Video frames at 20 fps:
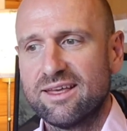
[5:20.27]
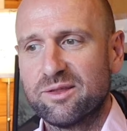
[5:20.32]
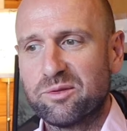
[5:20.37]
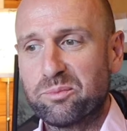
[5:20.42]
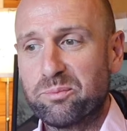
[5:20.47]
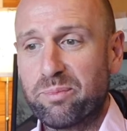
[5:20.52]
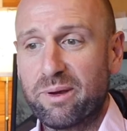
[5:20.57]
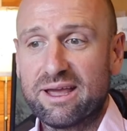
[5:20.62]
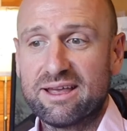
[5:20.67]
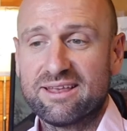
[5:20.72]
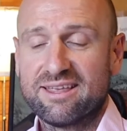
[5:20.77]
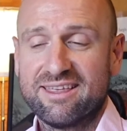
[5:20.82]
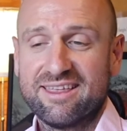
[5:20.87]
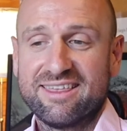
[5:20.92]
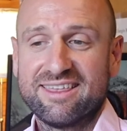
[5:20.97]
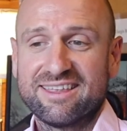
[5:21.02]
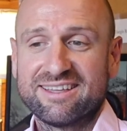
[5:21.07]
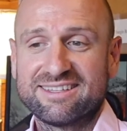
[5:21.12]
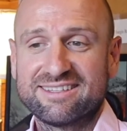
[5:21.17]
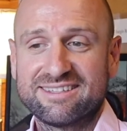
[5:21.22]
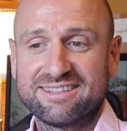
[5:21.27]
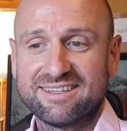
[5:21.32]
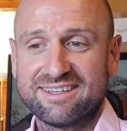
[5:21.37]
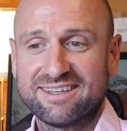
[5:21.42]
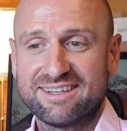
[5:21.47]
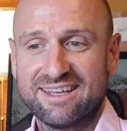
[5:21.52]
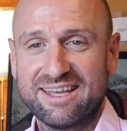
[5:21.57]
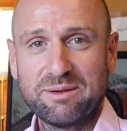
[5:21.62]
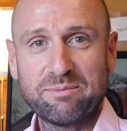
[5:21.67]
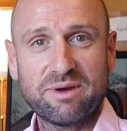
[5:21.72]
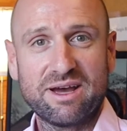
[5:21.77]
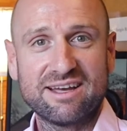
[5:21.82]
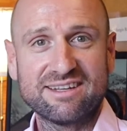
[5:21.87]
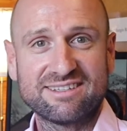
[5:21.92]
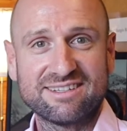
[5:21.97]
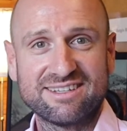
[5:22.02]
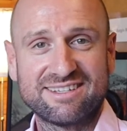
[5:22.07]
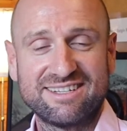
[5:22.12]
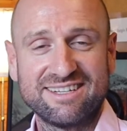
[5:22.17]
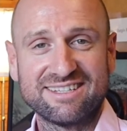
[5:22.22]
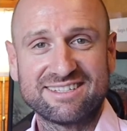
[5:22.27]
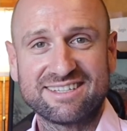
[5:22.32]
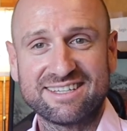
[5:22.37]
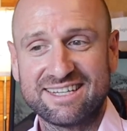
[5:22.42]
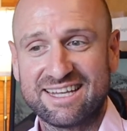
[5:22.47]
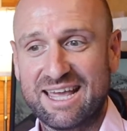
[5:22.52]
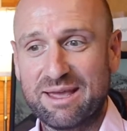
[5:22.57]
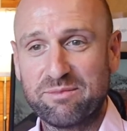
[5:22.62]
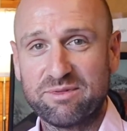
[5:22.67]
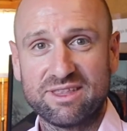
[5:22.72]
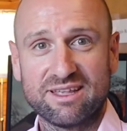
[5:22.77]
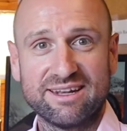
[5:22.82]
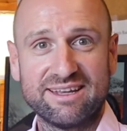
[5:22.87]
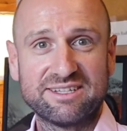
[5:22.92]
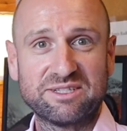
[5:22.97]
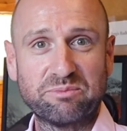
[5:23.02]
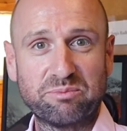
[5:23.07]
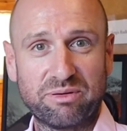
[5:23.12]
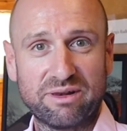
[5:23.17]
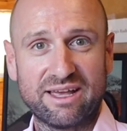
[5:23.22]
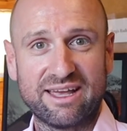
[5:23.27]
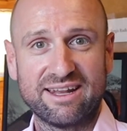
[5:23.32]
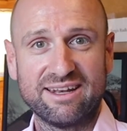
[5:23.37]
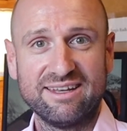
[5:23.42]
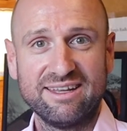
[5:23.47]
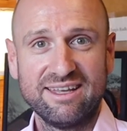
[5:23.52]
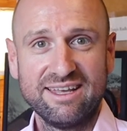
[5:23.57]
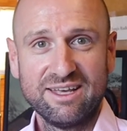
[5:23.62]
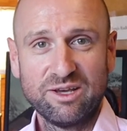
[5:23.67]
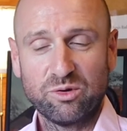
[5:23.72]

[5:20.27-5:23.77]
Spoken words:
the headmaster essentially gave me the lesson plan